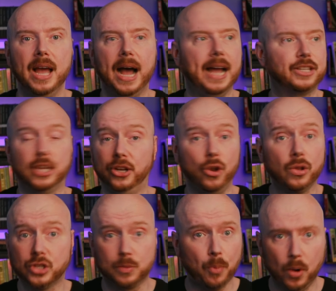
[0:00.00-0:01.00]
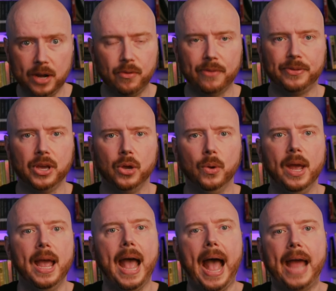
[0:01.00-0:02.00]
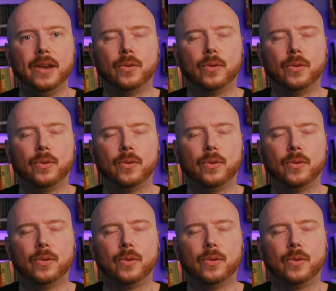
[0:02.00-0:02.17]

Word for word: Uh, it's a non spoiler review and